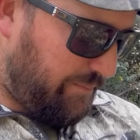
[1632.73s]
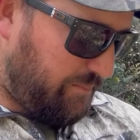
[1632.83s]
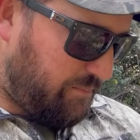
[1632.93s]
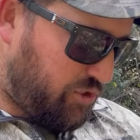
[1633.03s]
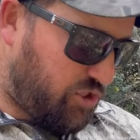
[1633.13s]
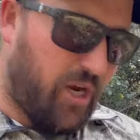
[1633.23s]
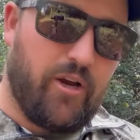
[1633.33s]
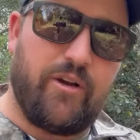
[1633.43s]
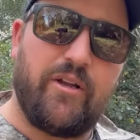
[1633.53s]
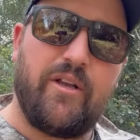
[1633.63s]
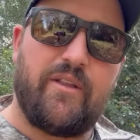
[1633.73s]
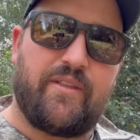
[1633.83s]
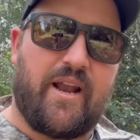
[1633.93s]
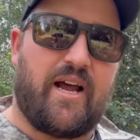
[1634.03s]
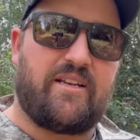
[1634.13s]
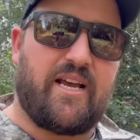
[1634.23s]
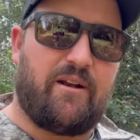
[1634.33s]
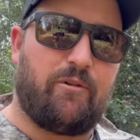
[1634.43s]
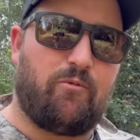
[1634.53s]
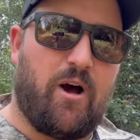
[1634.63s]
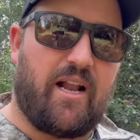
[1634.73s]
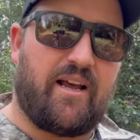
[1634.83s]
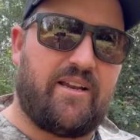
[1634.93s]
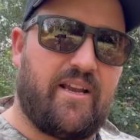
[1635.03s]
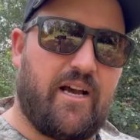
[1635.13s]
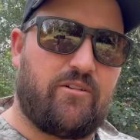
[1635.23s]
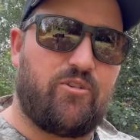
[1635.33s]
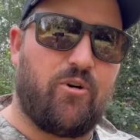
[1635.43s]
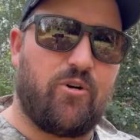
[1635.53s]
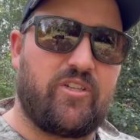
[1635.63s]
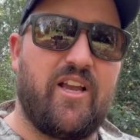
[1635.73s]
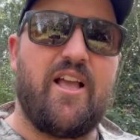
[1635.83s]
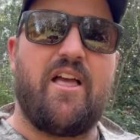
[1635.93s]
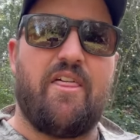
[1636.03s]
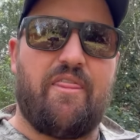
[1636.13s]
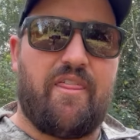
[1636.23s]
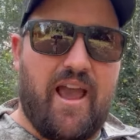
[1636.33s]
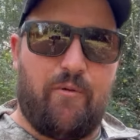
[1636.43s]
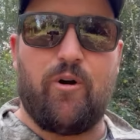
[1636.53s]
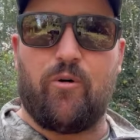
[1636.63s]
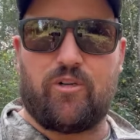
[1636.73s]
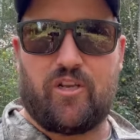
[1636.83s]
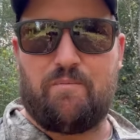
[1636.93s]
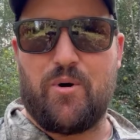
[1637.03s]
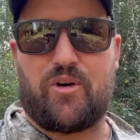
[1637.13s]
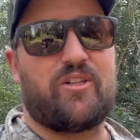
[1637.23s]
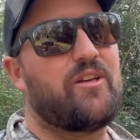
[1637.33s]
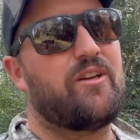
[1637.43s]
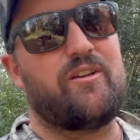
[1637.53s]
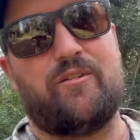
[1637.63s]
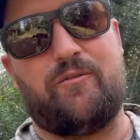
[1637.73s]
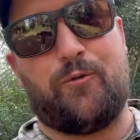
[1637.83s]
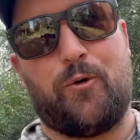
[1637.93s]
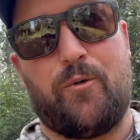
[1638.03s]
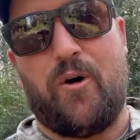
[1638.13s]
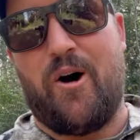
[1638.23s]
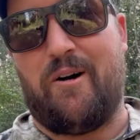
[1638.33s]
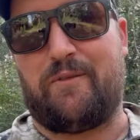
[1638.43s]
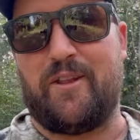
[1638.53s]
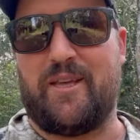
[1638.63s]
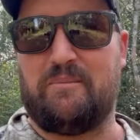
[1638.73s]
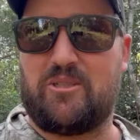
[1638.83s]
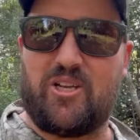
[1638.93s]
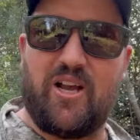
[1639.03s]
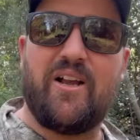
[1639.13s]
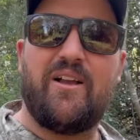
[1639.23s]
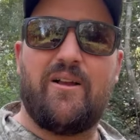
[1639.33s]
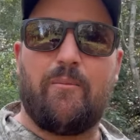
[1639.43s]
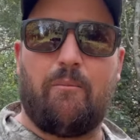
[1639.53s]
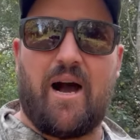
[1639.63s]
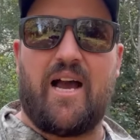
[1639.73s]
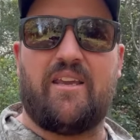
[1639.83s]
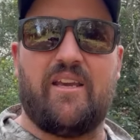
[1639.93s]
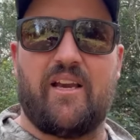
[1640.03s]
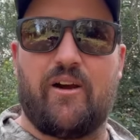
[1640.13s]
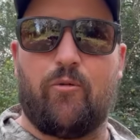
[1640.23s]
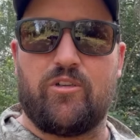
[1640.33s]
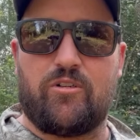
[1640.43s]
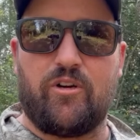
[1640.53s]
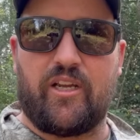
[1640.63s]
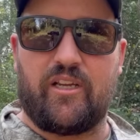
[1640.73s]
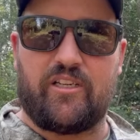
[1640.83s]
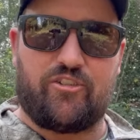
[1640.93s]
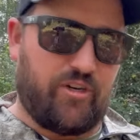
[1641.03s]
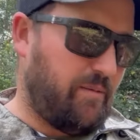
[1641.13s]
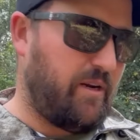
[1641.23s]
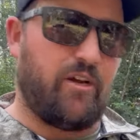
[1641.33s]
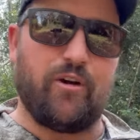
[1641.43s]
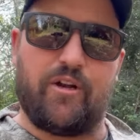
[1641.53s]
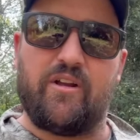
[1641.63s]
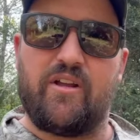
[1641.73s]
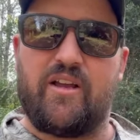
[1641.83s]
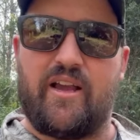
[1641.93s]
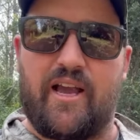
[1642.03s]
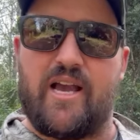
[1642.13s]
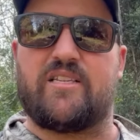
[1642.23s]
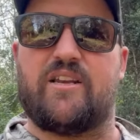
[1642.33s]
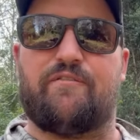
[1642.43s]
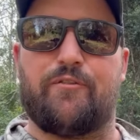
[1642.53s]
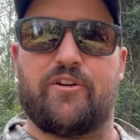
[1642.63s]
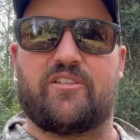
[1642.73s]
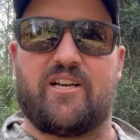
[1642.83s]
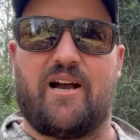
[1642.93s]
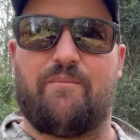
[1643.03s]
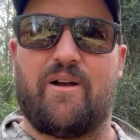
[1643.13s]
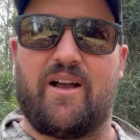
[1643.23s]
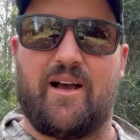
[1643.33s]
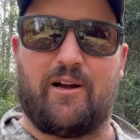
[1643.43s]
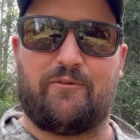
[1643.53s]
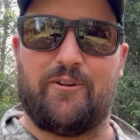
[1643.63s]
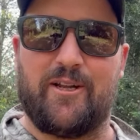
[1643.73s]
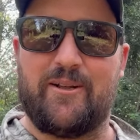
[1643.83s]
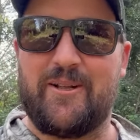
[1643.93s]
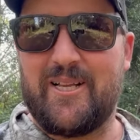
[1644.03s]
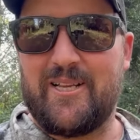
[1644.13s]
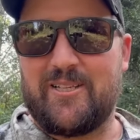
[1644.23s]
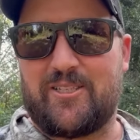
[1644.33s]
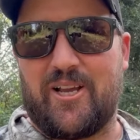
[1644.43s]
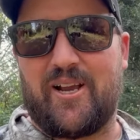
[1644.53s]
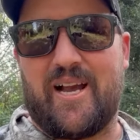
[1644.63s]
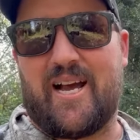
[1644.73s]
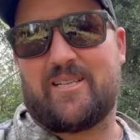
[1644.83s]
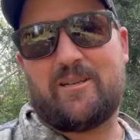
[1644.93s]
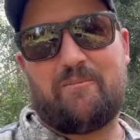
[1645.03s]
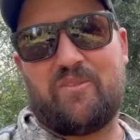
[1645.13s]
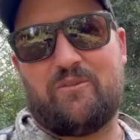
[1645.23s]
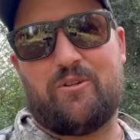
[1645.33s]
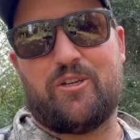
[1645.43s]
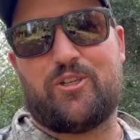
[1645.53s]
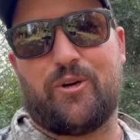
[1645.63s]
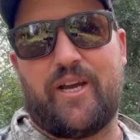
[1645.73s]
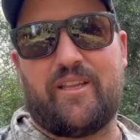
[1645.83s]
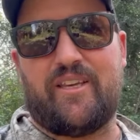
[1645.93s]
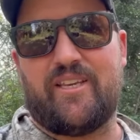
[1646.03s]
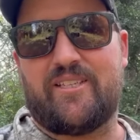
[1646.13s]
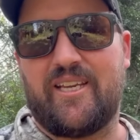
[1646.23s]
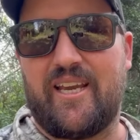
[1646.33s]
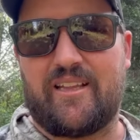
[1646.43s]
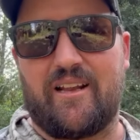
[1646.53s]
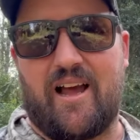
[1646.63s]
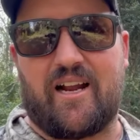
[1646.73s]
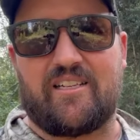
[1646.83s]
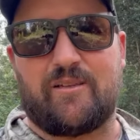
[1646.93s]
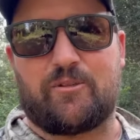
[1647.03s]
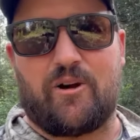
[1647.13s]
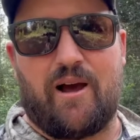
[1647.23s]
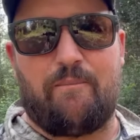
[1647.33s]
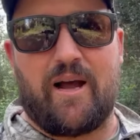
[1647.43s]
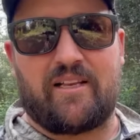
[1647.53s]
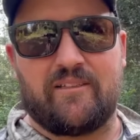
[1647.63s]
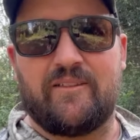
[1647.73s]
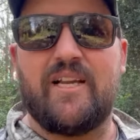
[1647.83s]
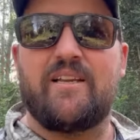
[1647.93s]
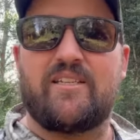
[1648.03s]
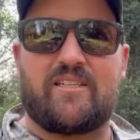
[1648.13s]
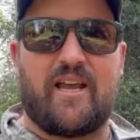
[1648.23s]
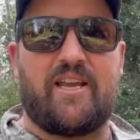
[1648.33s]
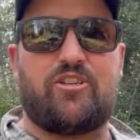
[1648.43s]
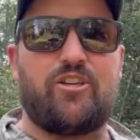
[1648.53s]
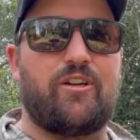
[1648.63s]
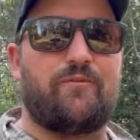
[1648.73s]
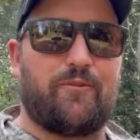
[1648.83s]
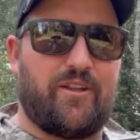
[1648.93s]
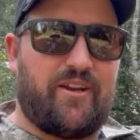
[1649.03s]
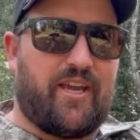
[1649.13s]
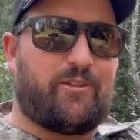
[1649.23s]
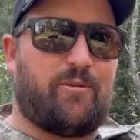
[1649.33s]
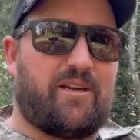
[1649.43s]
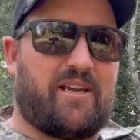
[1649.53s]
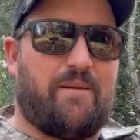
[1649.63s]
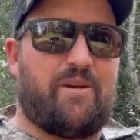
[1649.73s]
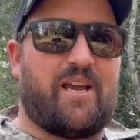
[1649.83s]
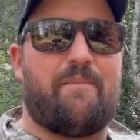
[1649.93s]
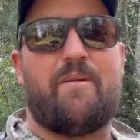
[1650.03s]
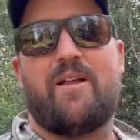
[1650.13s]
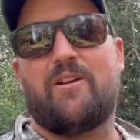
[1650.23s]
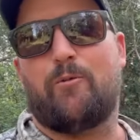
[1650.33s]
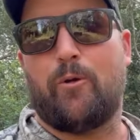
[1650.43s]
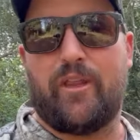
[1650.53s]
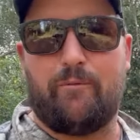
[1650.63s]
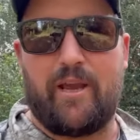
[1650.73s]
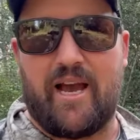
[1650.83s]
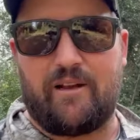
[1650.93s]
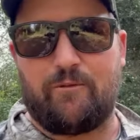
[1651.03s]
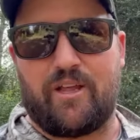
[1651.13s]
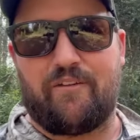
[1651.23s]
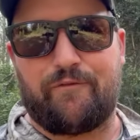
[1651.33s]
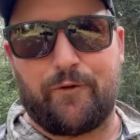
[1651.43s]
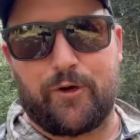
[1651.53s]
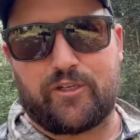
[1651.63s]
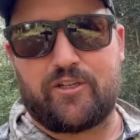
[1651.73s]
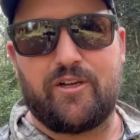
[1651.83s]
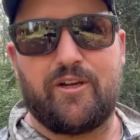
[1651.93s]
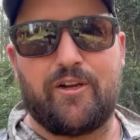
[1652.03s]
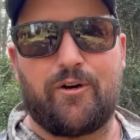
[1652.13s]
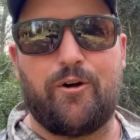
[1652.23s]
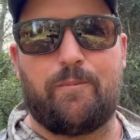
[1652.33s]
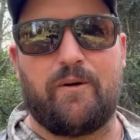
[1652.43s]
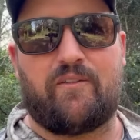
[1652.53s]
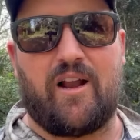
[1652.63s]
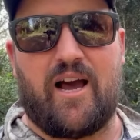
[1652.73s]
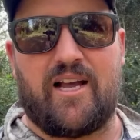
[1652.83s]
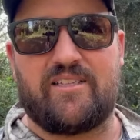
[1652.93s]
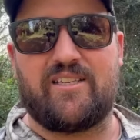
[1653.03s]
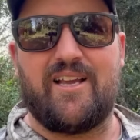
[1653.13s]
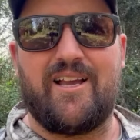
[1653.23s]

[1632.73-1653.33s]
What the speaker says: show that I'd done with Wild Idea Outdoors, they were also booked for after them. So my year was looking extremely good as a first time outfitter. So guys, if you're enjoying these, hit the like and subscribe button. Stay tuned for the next one coming up, where we hunt with our first group of clients.